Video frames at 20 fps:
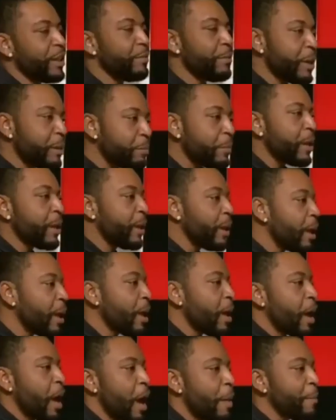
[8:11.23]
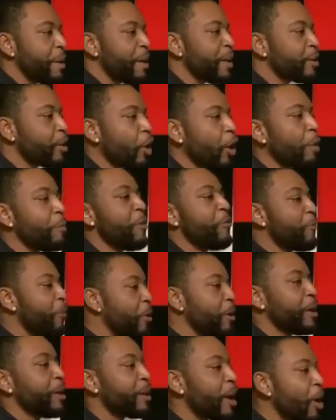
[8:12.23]
to every story. So may I say,
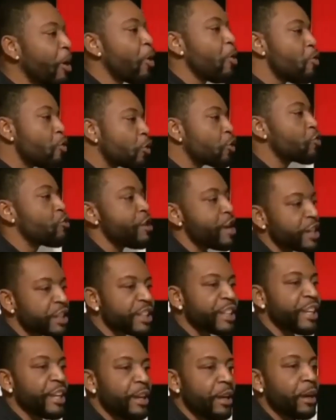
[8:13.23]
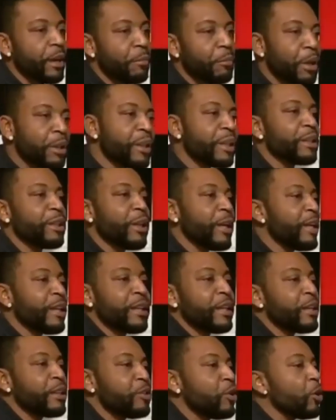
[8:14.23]
what me say what the person say and what
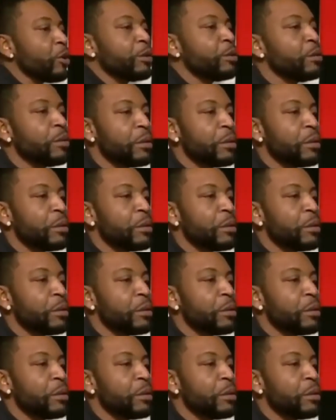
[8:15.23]
the, what the